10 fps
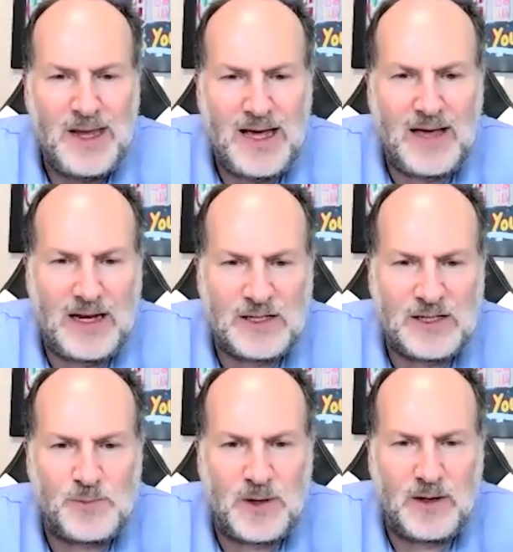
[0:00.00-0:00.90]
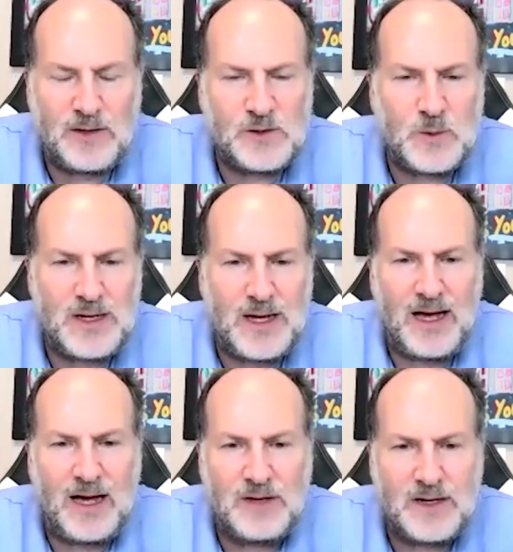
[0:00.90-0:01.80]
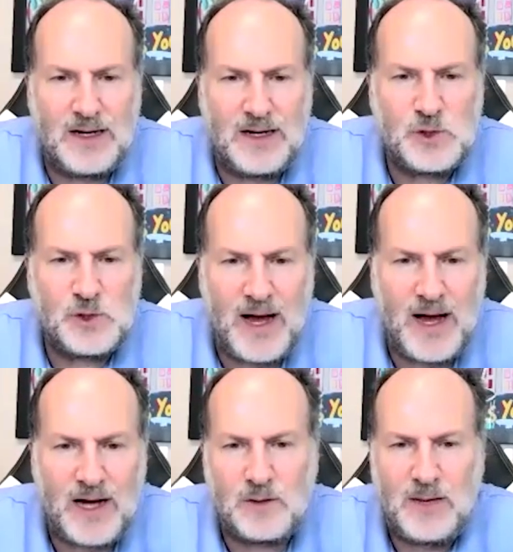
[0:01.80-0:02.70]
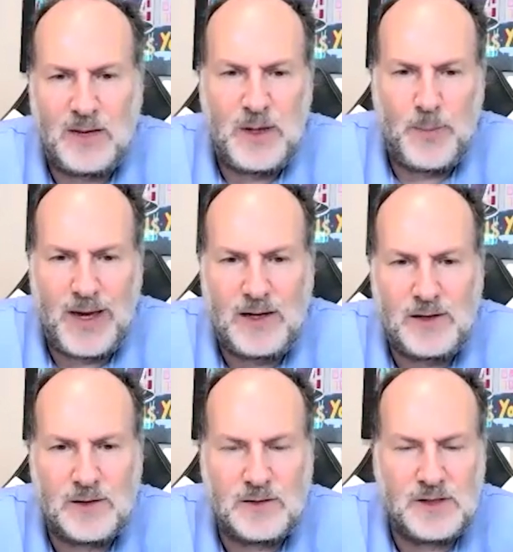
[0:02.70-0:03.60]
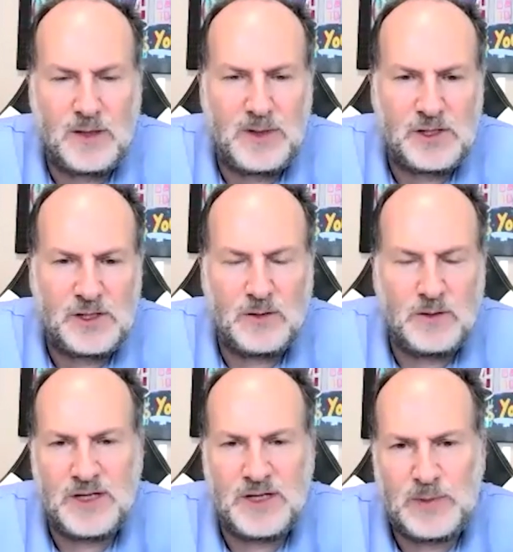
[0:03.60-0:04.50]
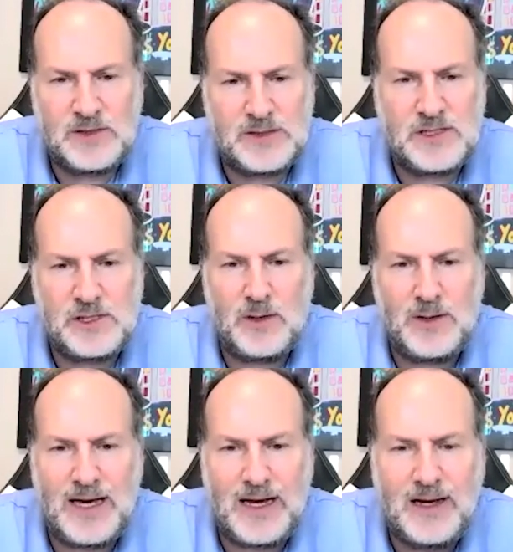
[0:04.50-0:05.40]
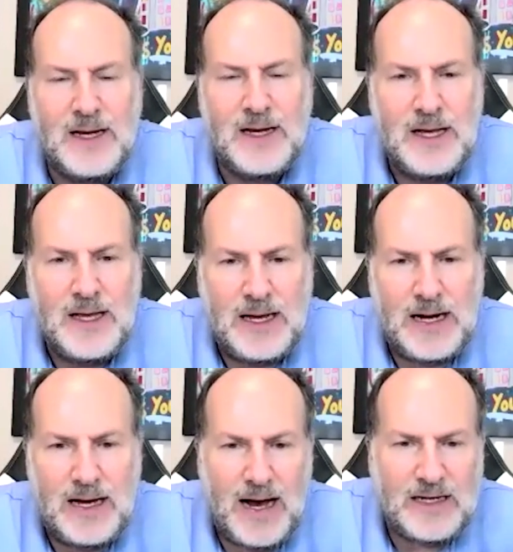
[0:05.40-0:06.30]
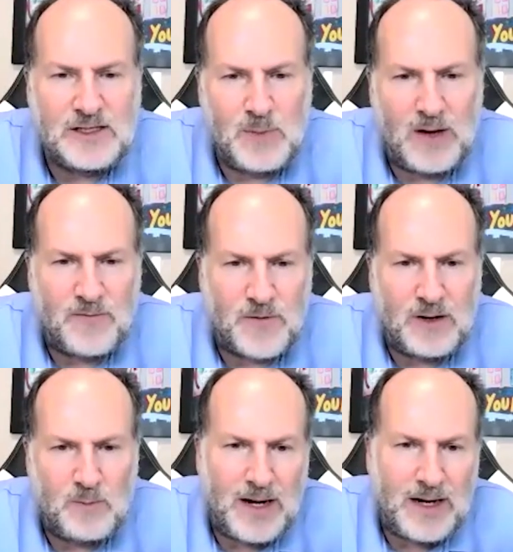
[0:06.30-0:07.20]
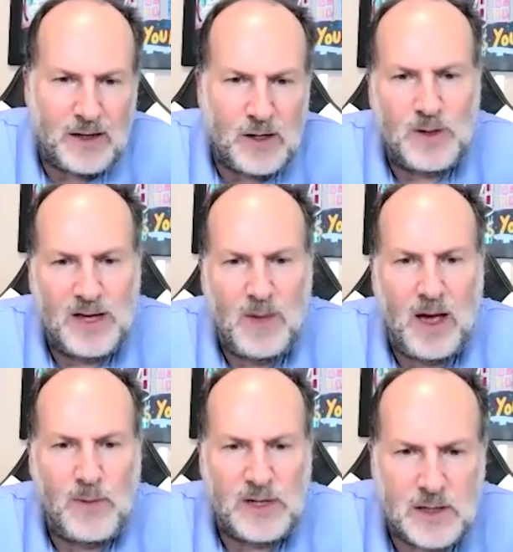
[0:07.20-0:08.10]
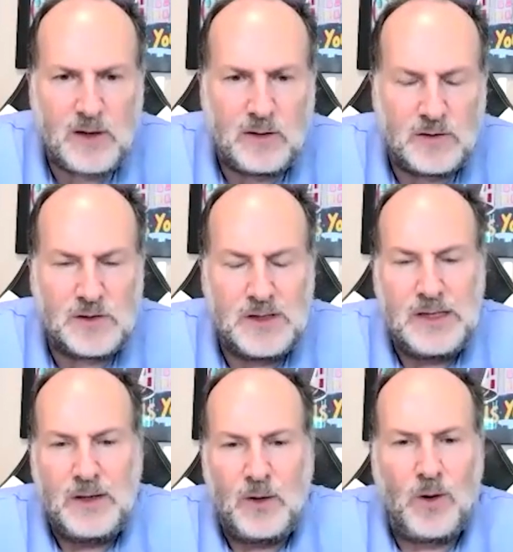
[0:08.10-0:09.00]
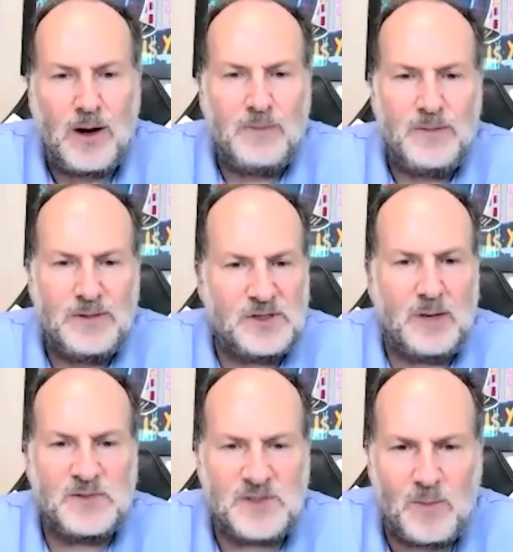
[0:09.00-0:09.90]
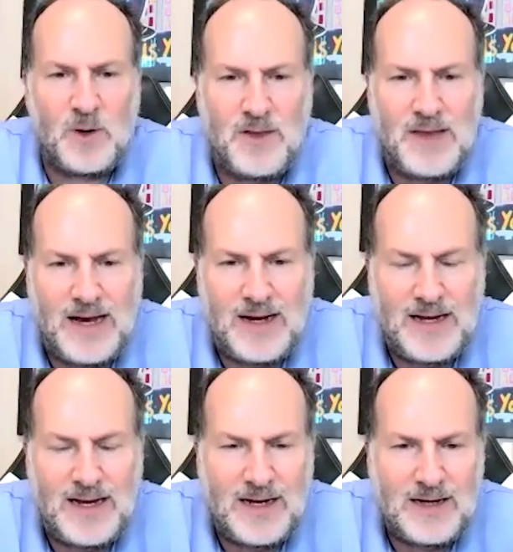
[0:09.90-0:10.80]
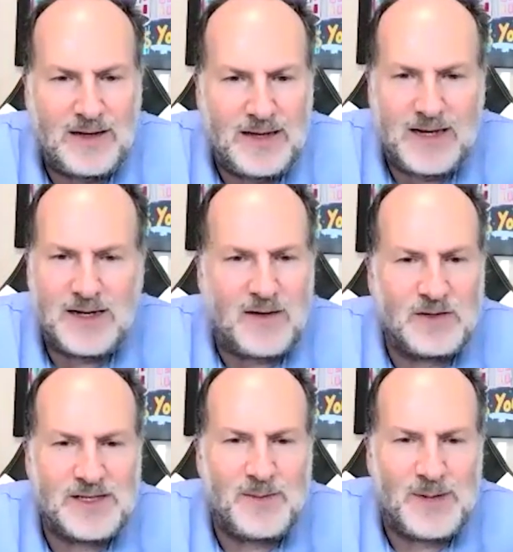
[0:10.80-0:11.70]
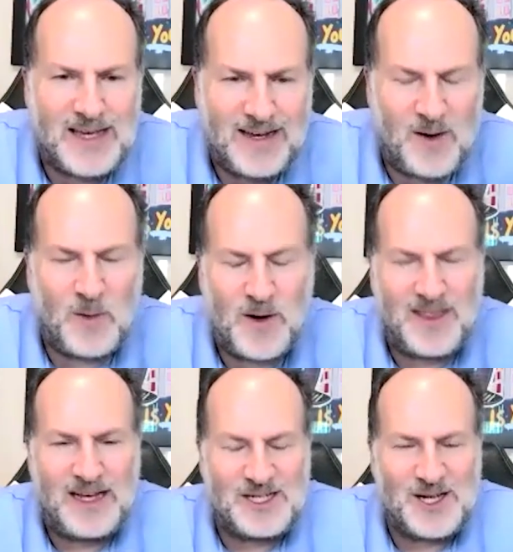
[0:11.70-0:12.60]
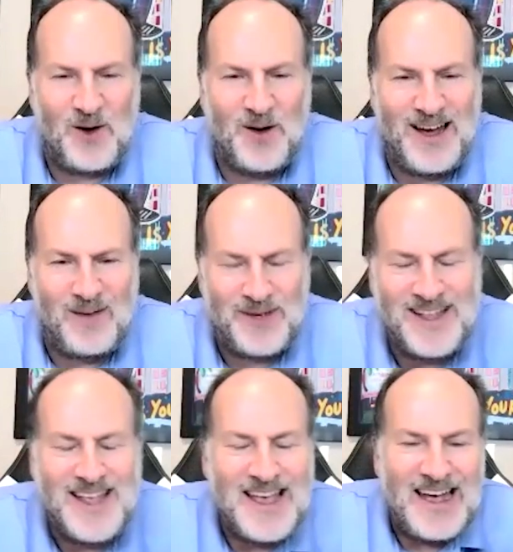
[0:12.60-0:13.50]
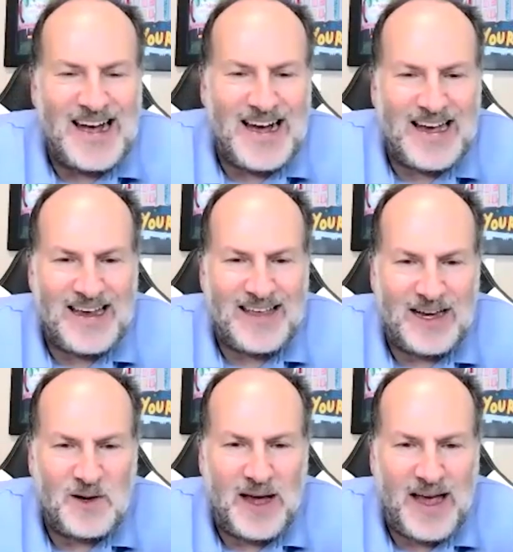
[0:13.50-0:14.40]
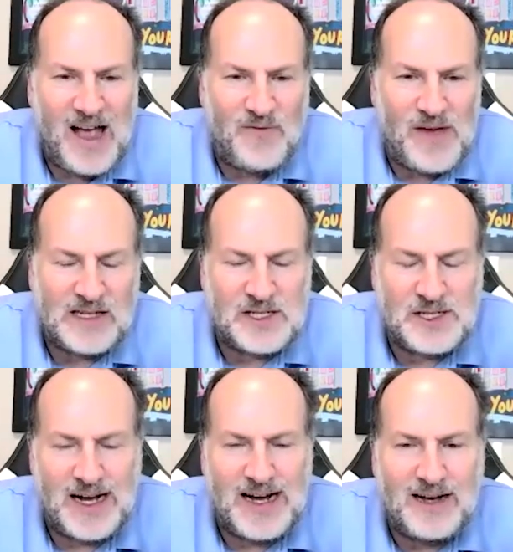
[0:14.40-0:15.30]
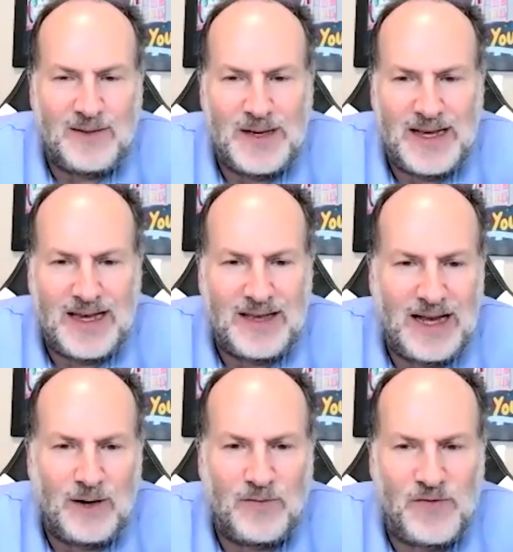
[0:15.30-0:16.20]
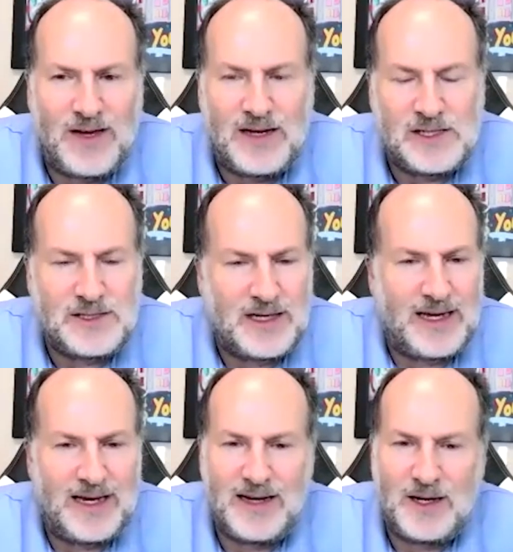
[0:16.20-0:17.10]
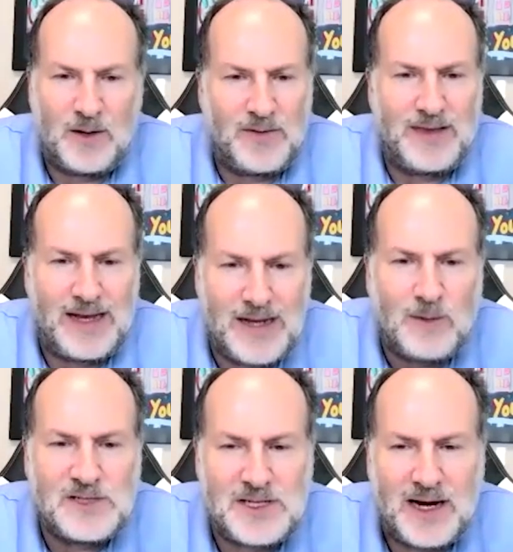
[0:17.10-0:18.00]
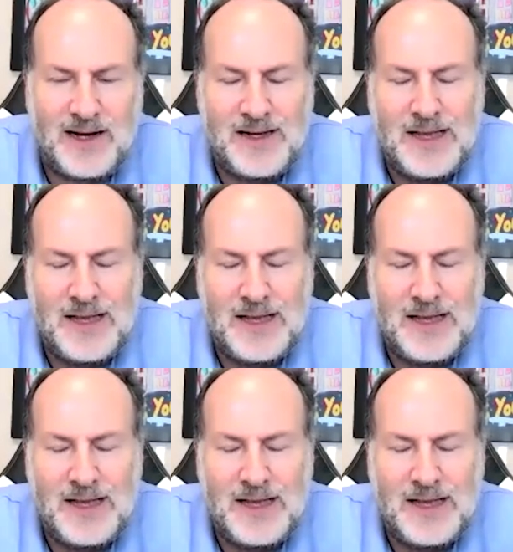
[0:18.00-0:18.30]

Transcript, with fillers: had that experience where you have a contractor, maybe a painter or someone that shows up and says, you know, "Hey, uh, I need some upfront money to go get my materials," or something similar to that. And then you never see them again, or they show up uh, and they do a half-assed job and they don't finish, and, you know, then they ghost you.